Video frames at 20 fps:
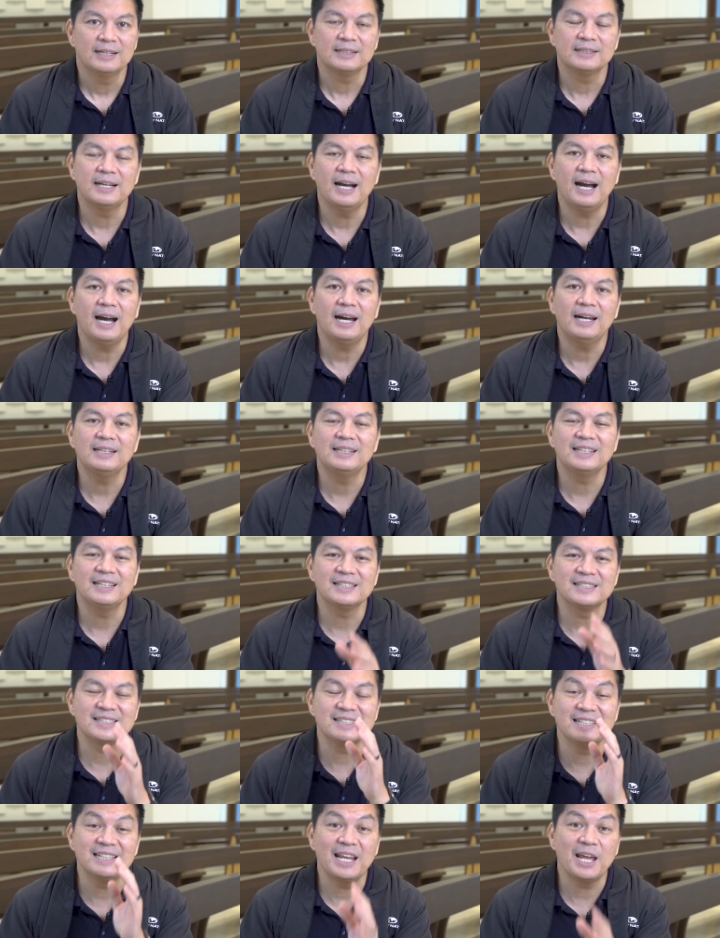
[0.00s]
God
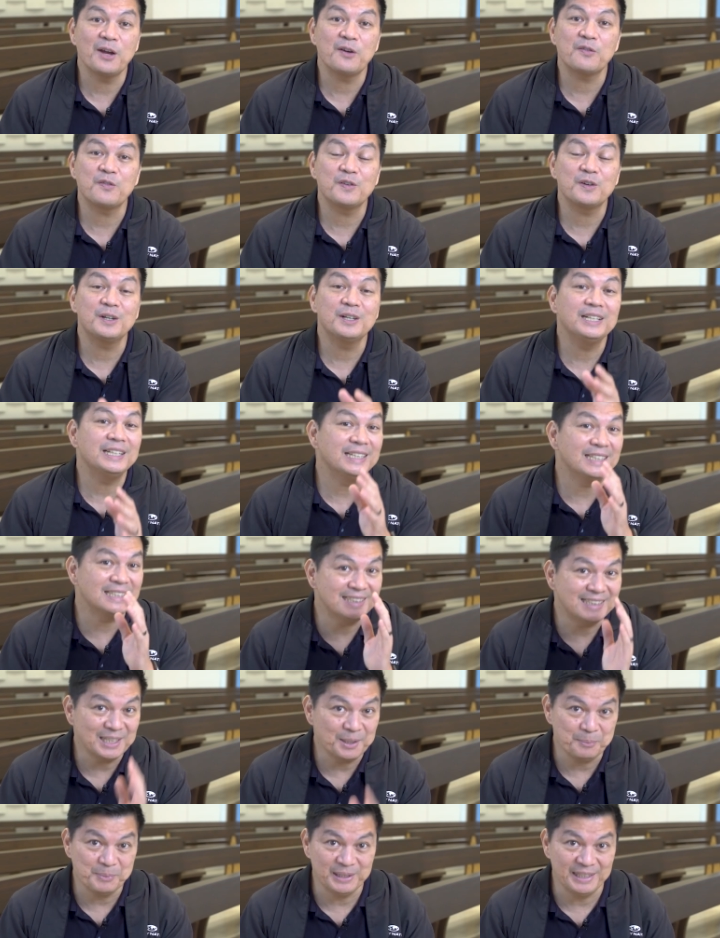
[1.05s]
is never
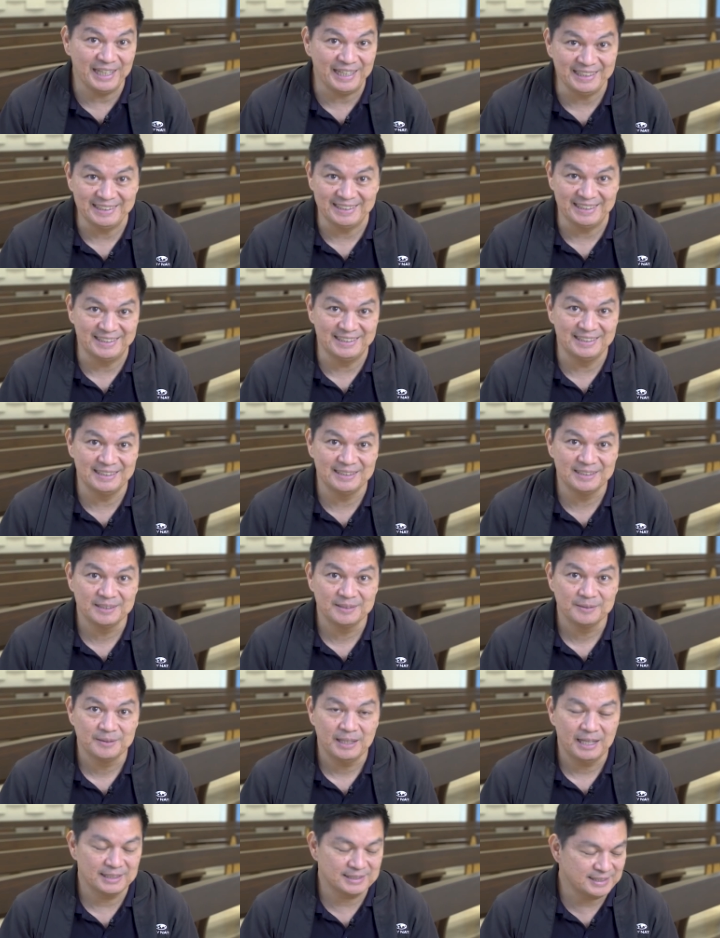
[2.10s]
intimidated.
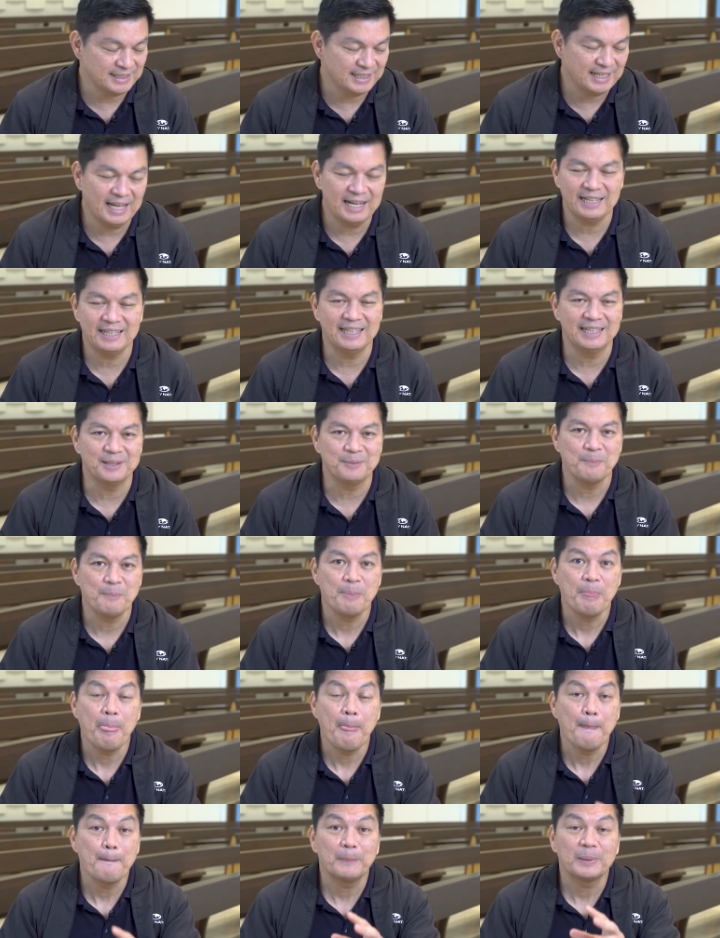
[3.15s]
I'll say that again.
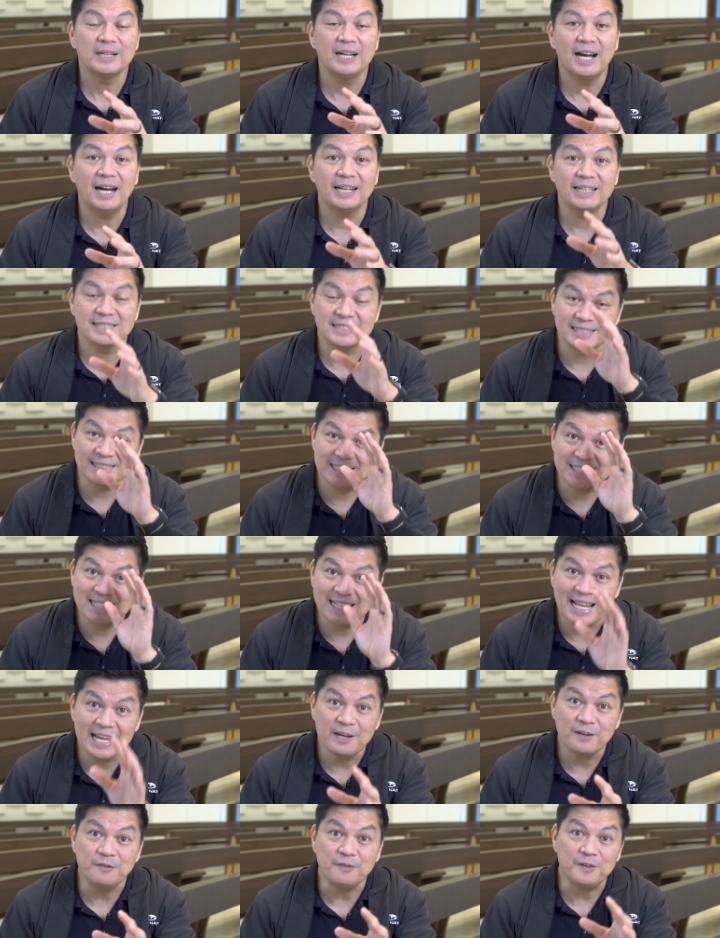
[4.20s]
God is
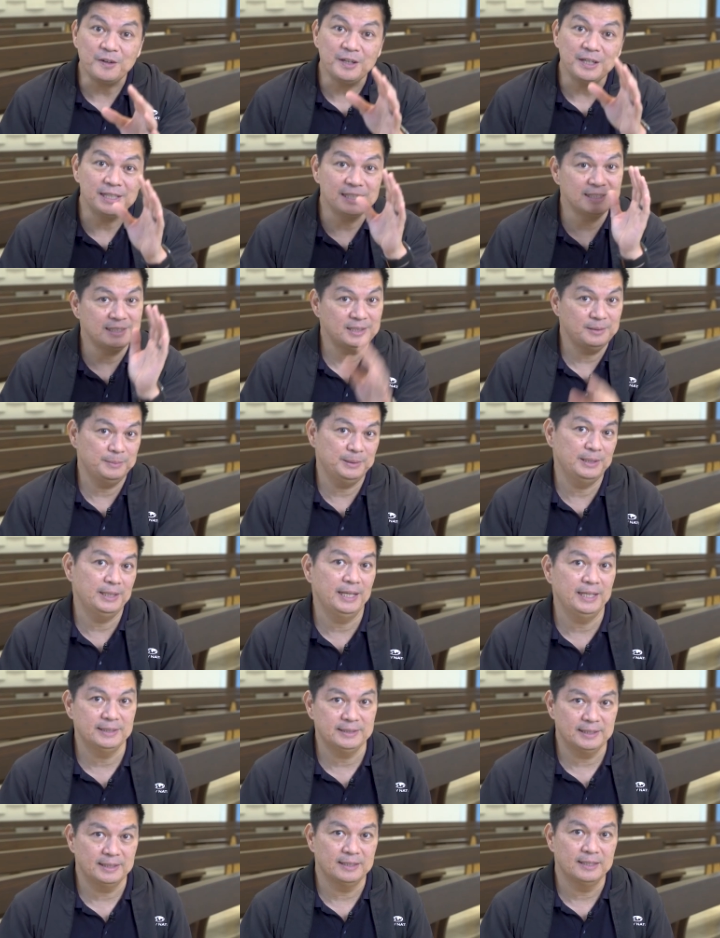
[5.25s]
never
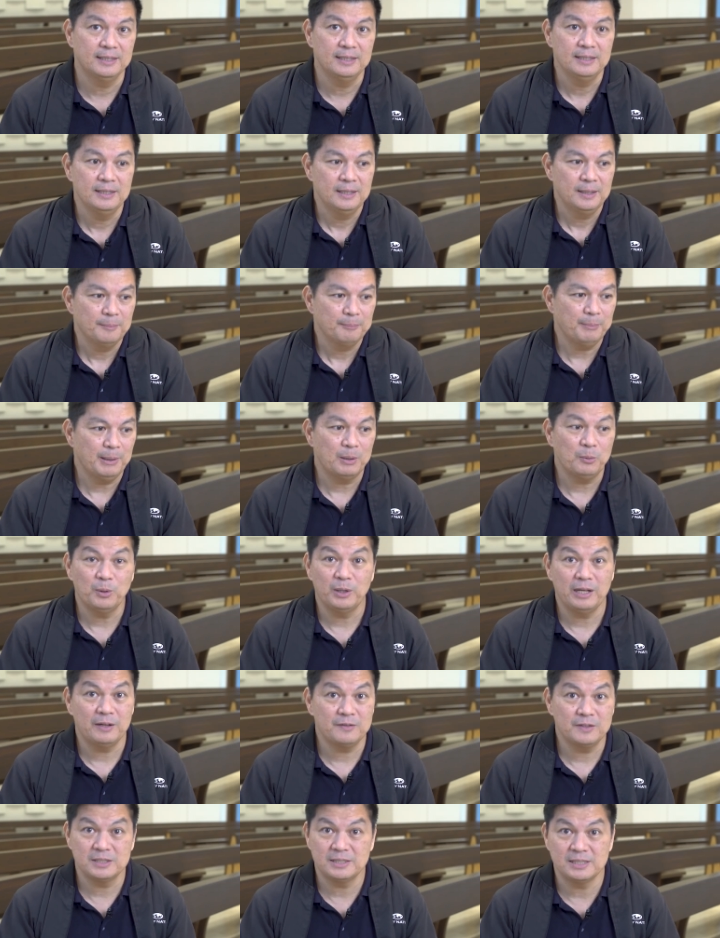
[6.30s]
intimidated by
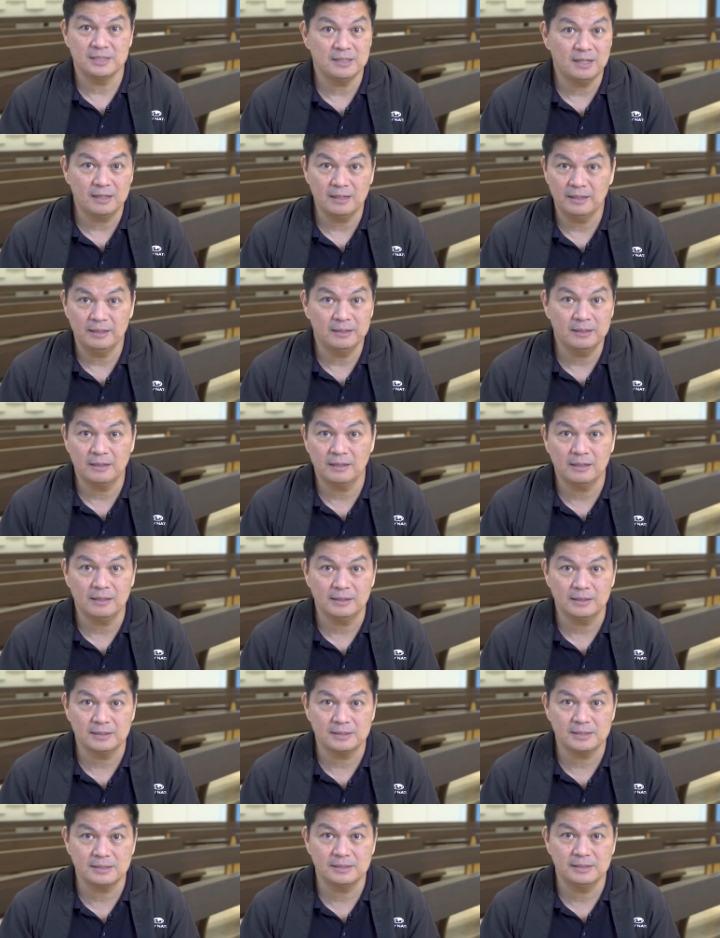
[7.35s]
whatever's in our, in our
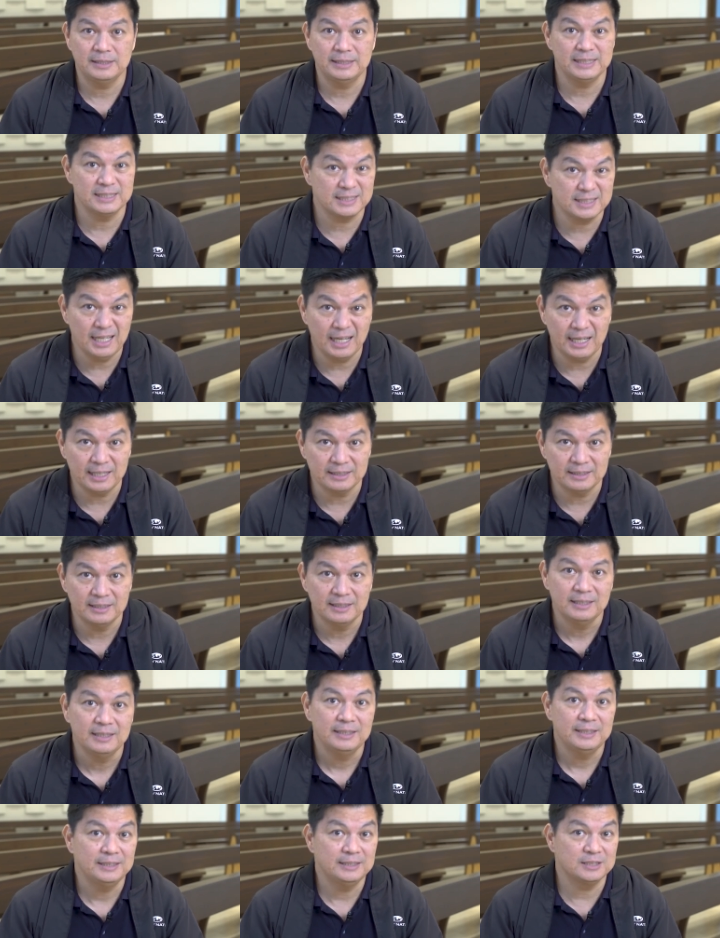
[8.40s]
hearts. He's God,
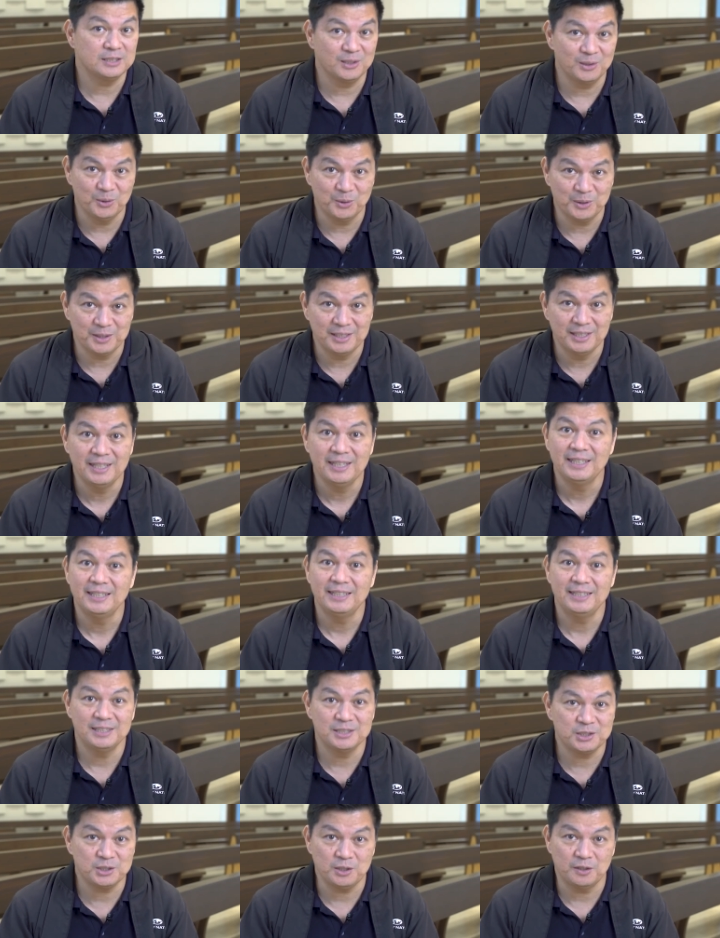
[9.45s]
He's Lord,
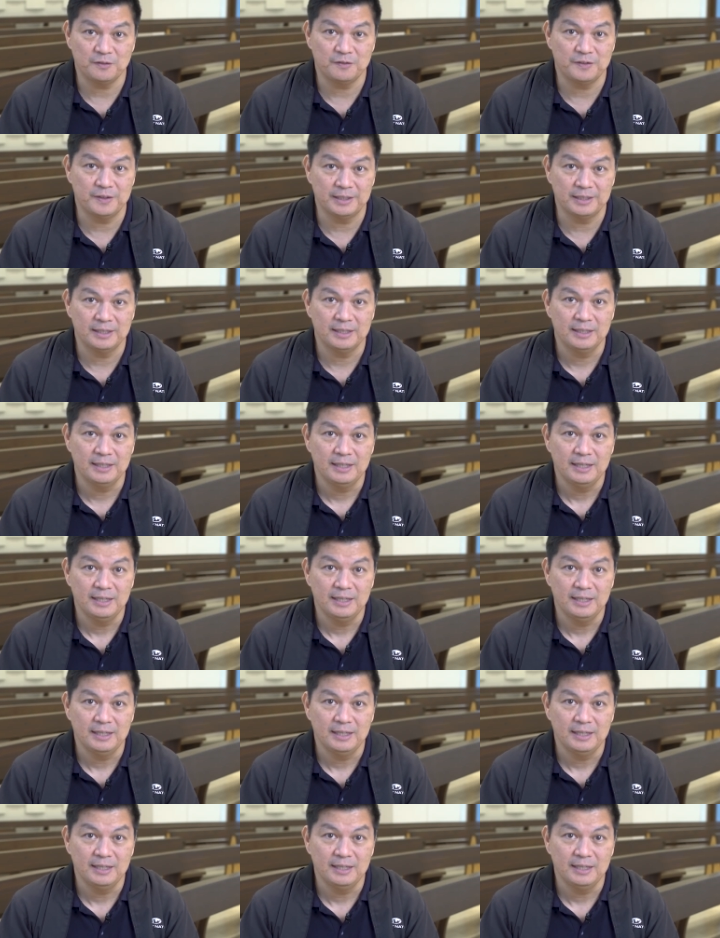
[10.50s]
He's sovereign.